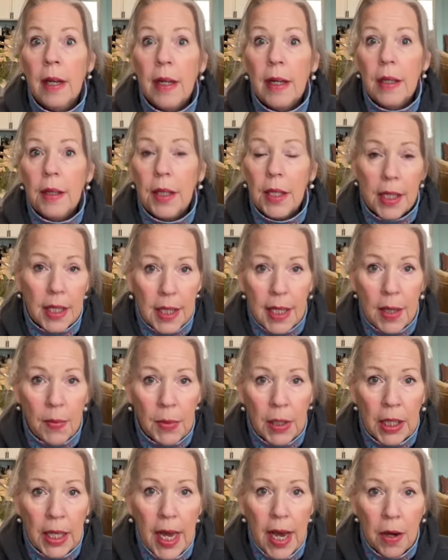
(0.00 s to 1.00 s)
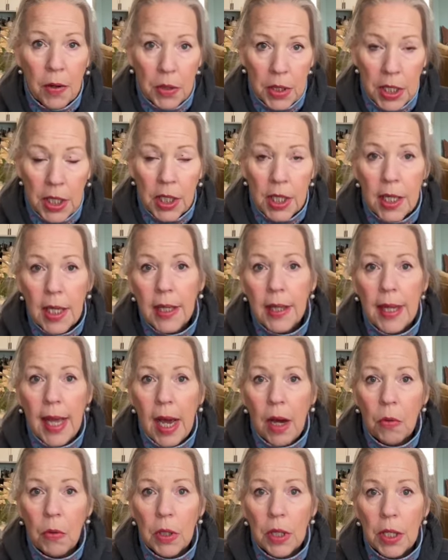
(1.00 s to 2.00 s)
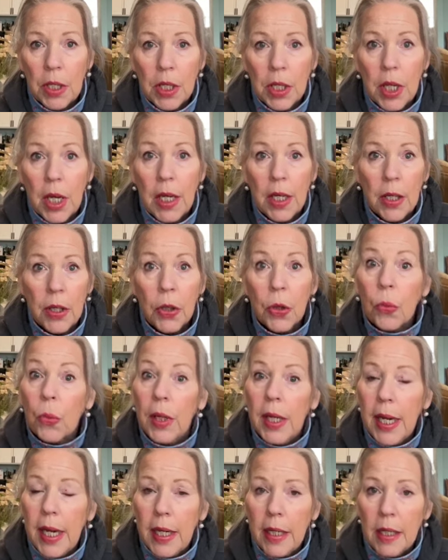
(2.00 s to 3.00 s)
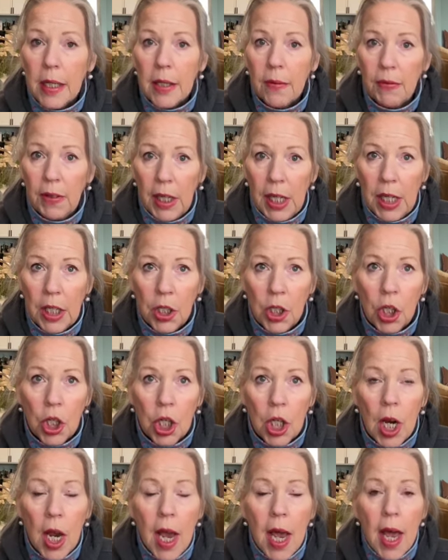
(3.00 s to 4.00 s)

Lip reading: the seam allowance, and that was 3/8 of an inch.